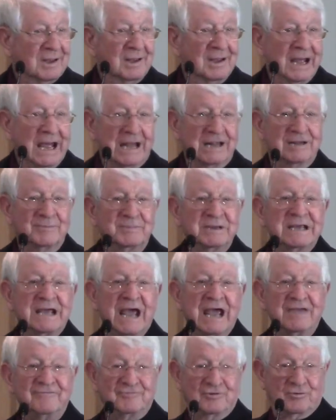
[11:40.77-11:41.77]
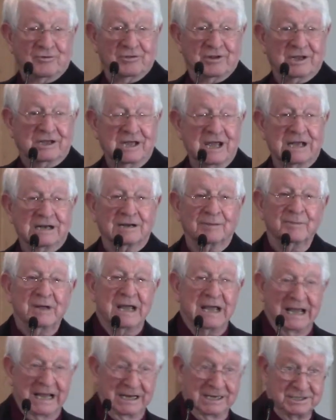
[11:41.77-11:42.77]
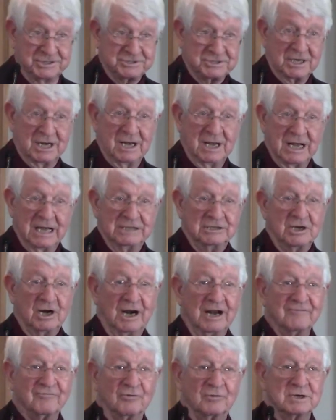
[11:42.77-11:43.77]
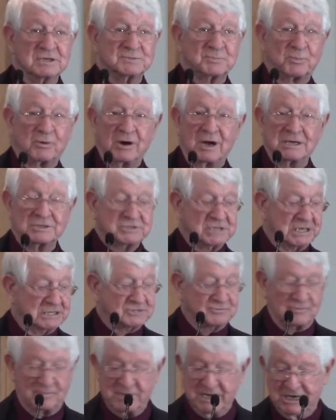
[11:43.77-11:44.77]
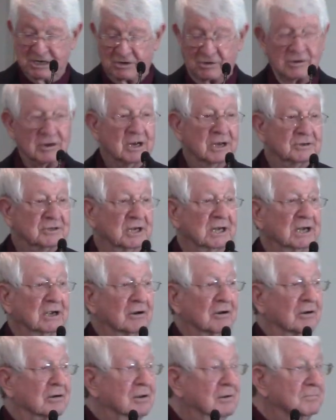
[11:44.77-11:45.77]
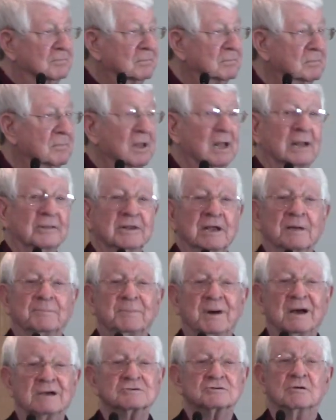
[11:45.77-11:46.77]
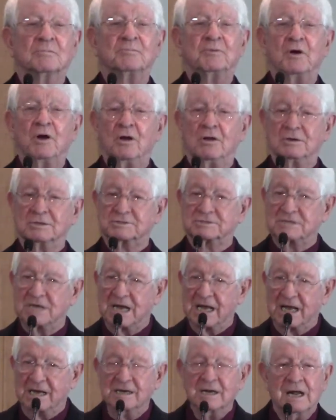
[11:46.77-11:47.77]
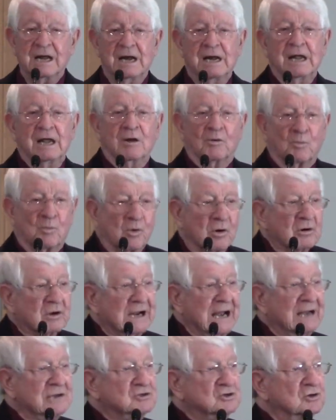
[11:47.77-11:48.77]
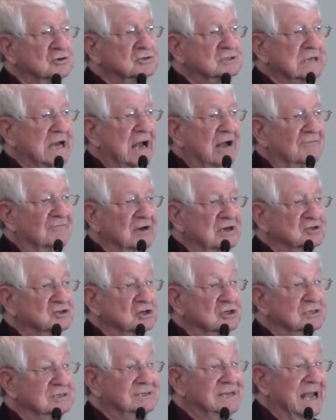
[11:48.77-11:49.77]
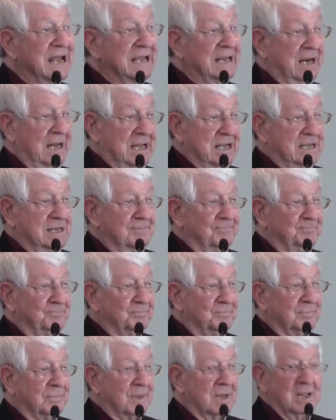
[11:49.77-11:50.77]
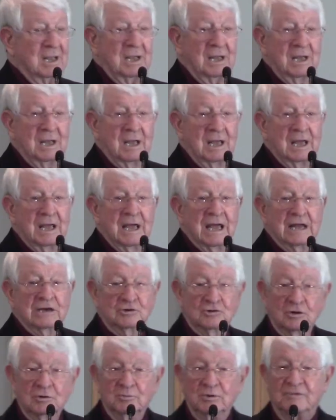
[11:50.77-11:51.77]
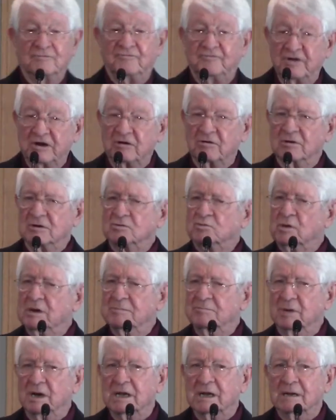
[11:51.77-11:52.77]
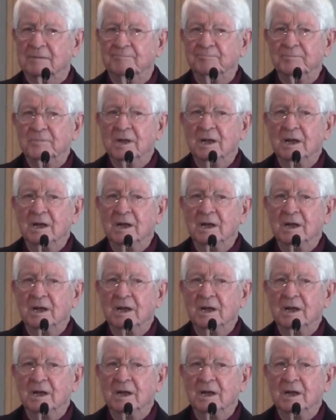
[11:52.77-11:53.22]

and the behavior of the kingdom. It is a deliverance process from here to here. The Apostle Paul said, Work out your salvation daily and do it with fear and trembling.